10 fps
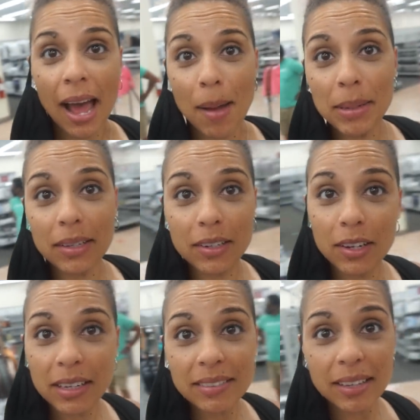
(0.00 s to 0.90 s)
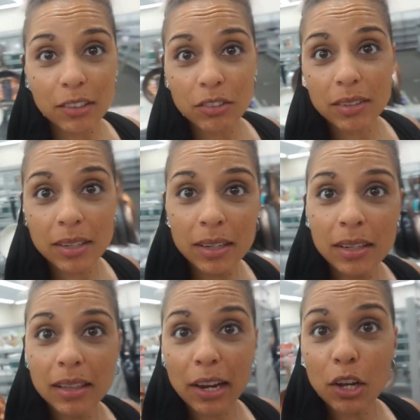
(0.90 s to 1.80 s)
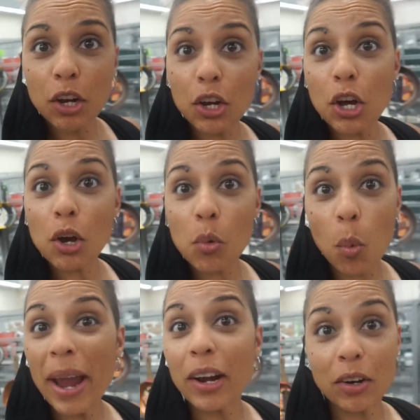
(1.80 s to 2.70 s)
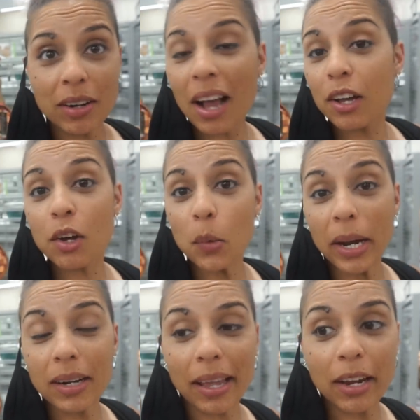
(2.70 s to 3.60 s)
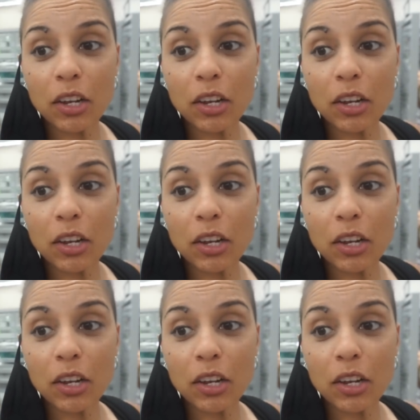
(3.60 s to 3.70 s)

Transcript: I'm in the cooking section, like cookware, not cookware, like